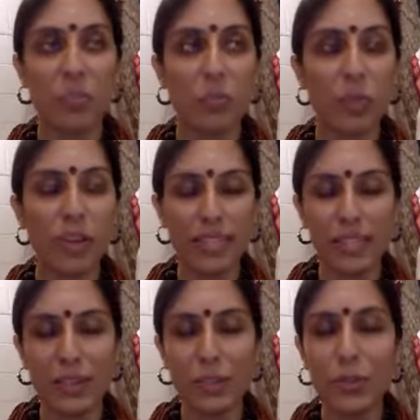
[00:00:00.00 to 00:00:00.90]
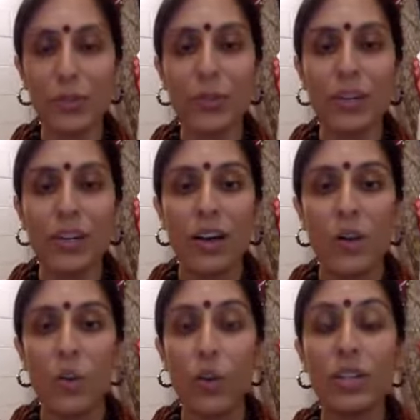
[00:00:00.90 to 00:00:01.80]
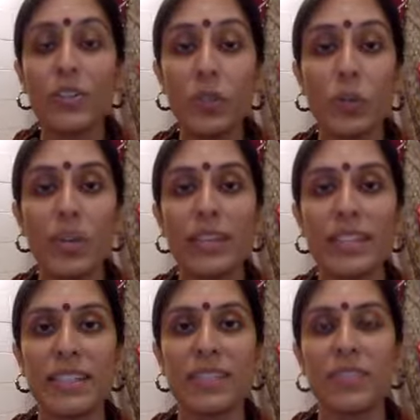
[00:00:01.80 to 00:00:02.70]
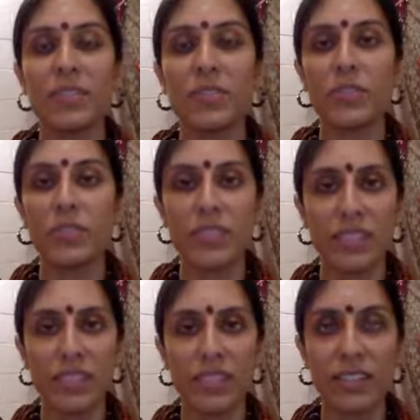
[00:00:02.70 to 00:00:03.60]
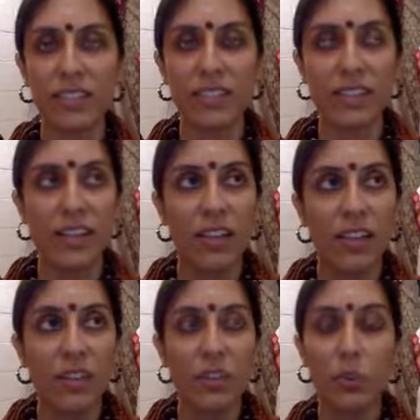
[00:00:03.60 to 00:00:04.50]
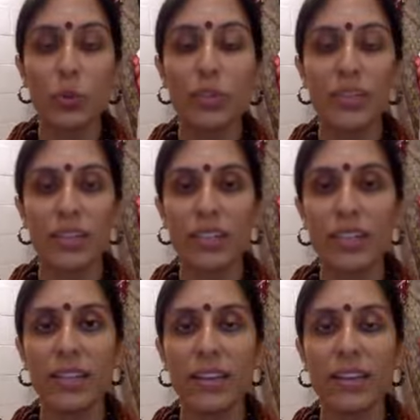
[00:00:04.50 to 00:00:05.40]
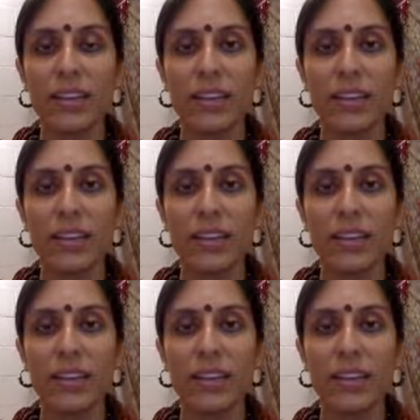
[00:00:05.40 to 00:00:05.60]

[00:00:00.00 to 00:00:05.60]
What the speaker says: But I tell you, once you make the decision for sannyas, you will see that